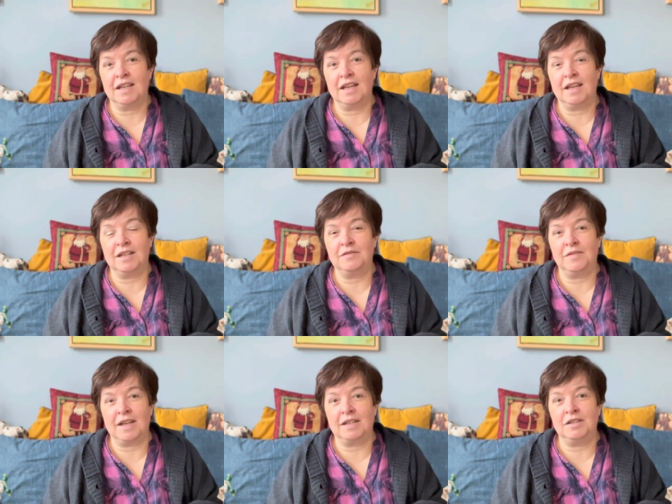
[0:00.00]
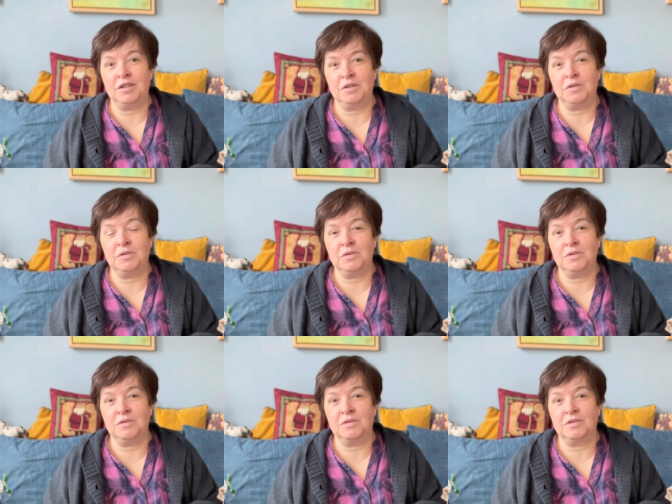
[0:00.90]
and then
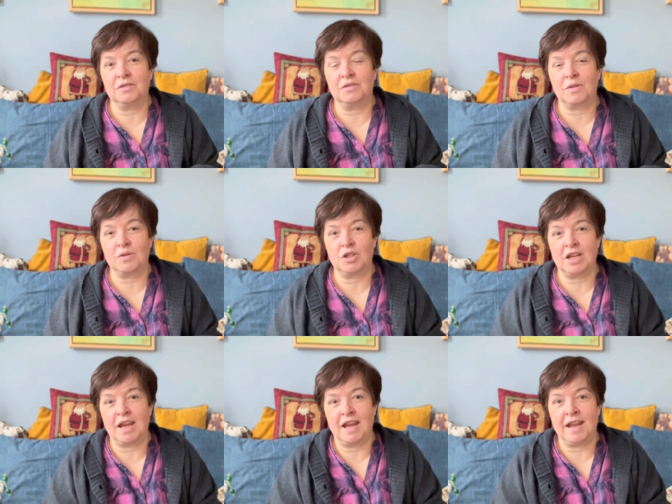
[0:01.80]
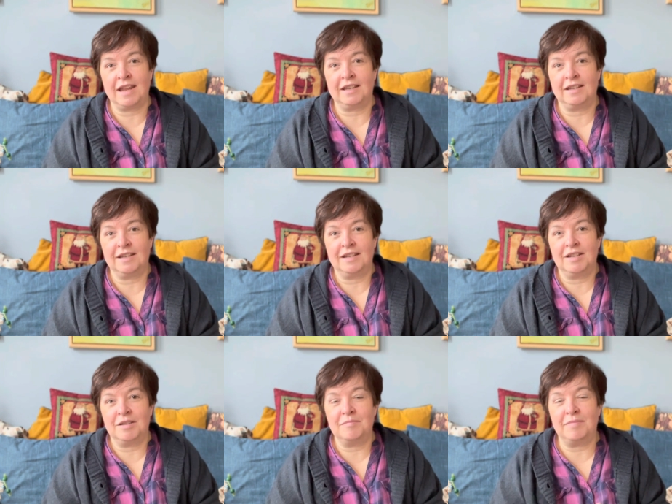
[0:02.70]
to crochet
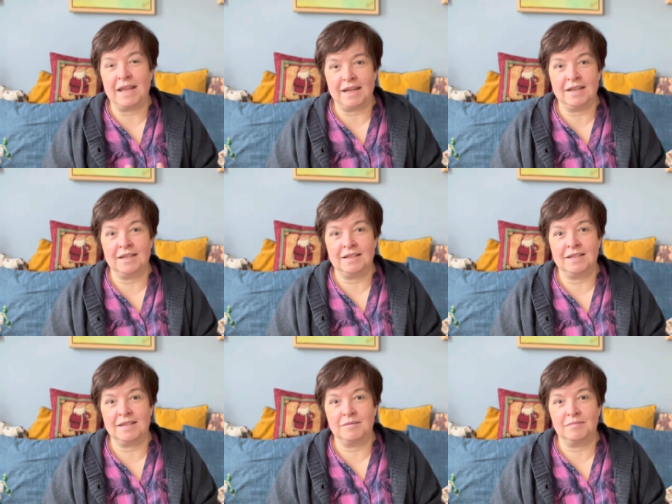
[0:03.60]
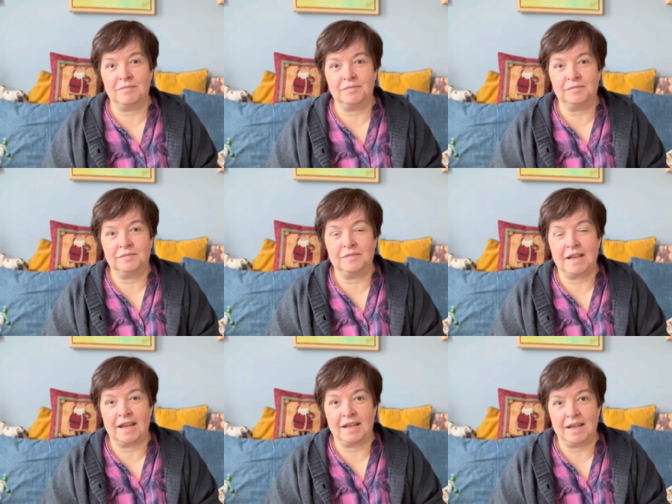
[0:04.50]
blankets,
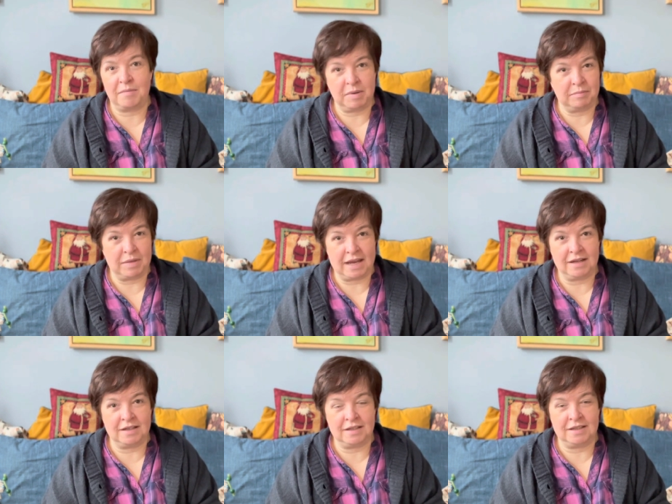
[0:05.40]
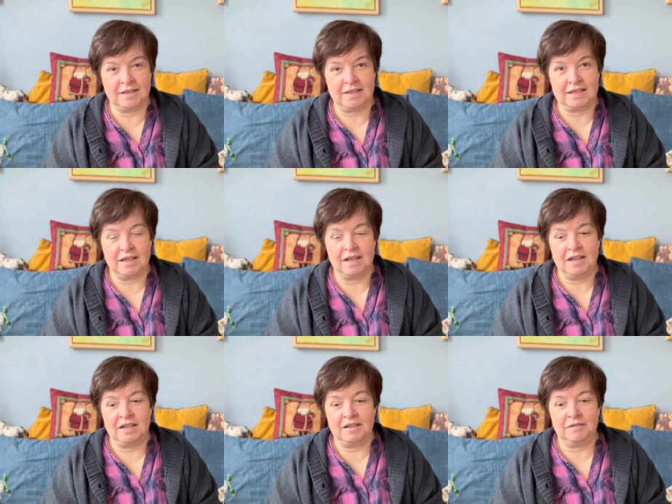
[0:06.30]
like lap blankets,
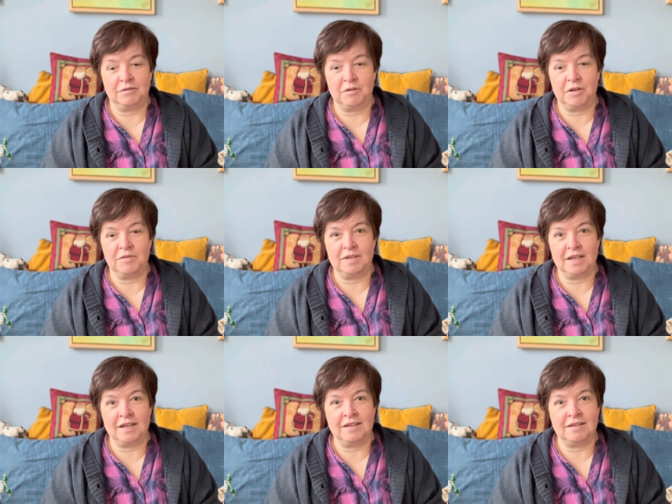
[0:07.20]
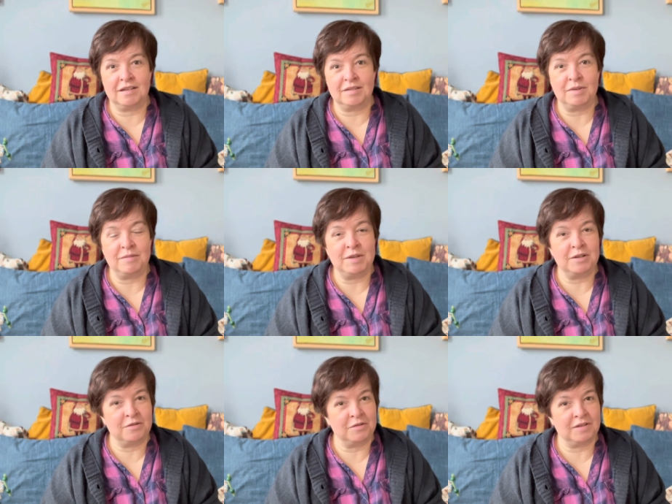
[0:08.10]
using a
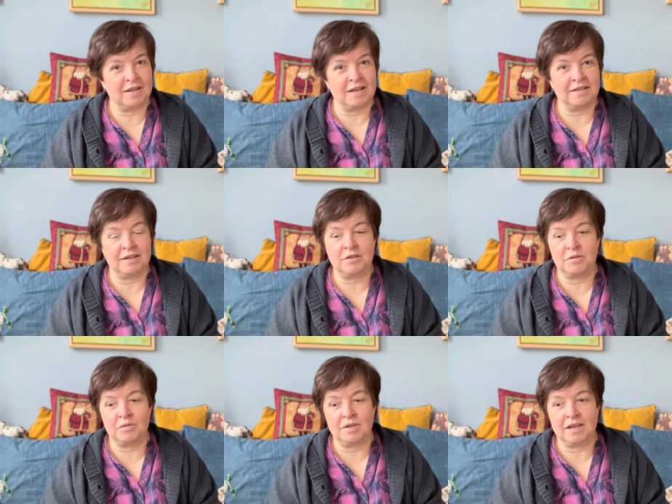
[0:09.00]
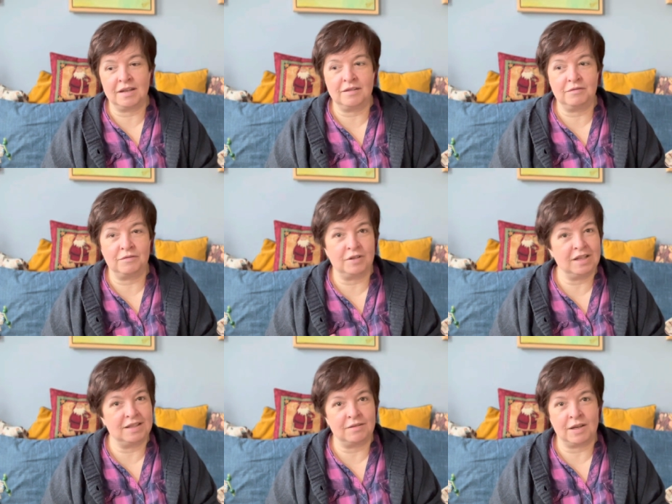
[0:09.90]
6mm hook size and holding 3
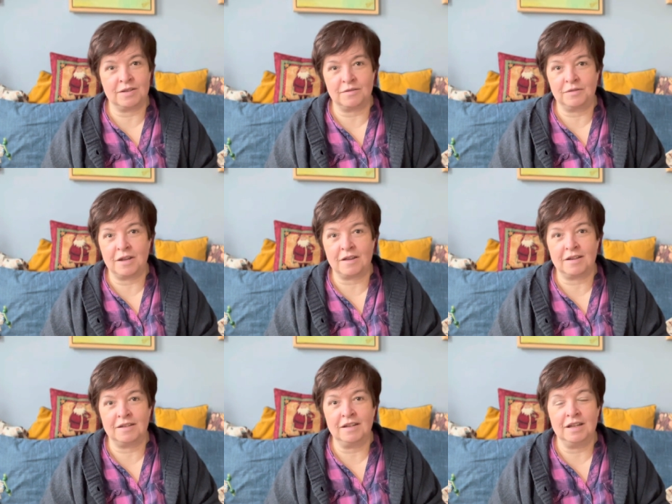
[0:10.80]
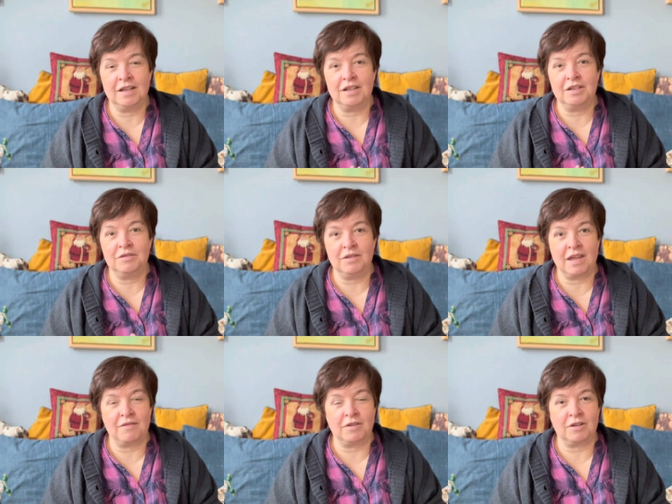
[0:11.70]
strands of yarn
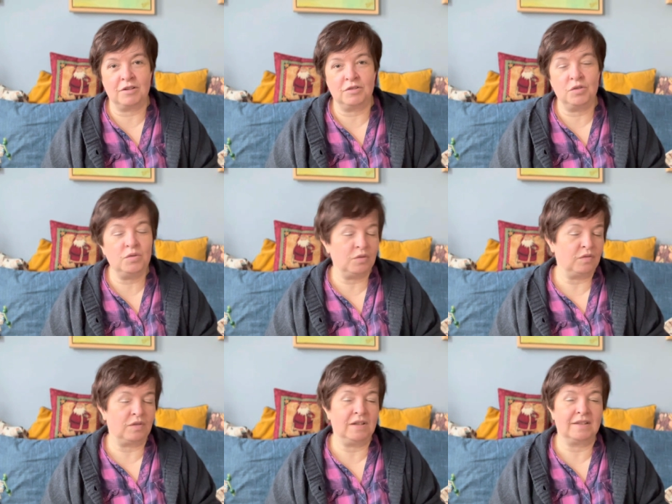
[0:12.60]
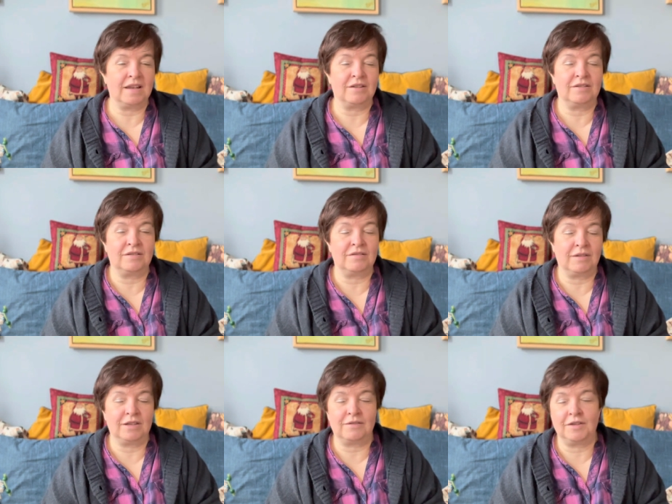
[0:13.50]
together, 2 to 3
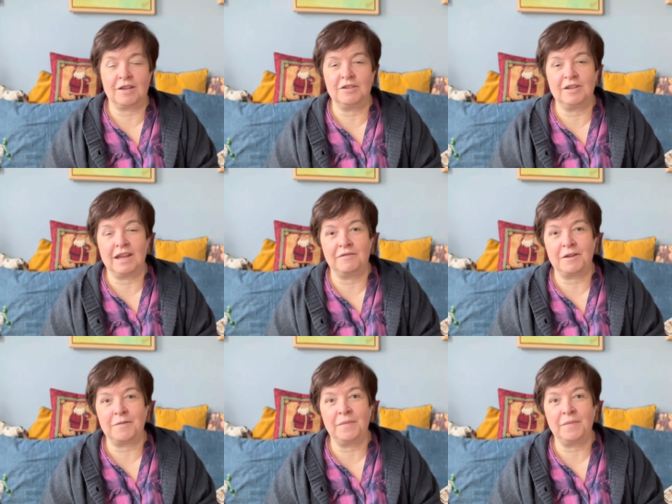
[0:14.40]
strands of yarn together.